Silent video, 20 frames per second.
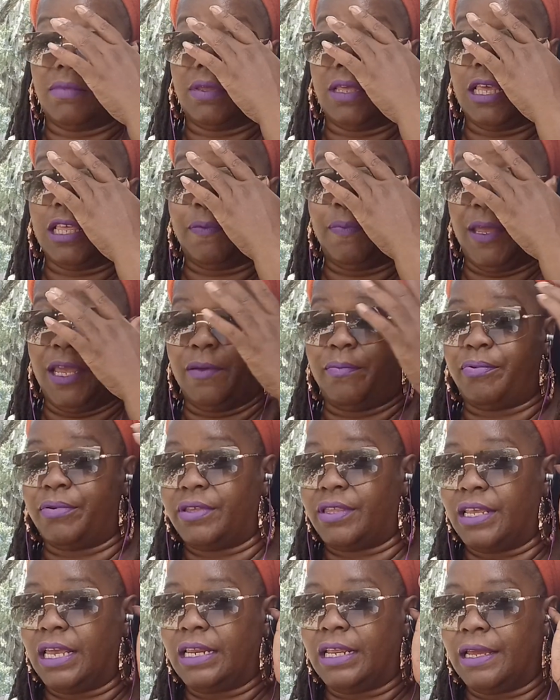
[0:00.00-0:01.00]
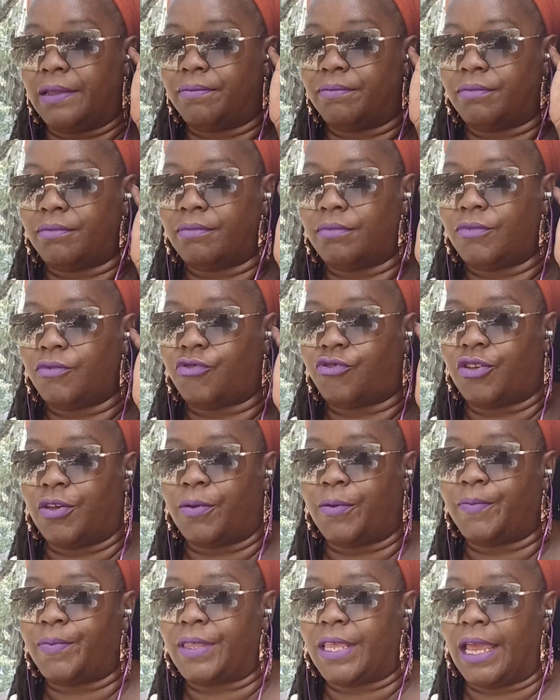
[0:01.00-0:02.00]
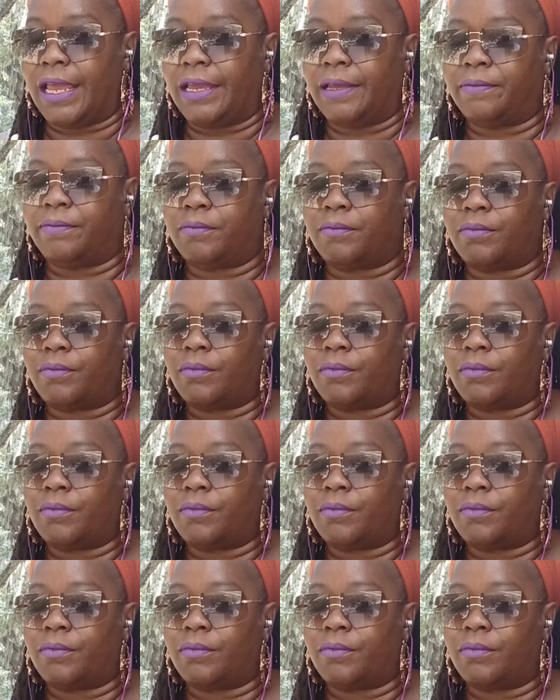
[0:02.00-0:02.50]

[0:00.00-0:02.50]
is being presented. You see what I'm saying?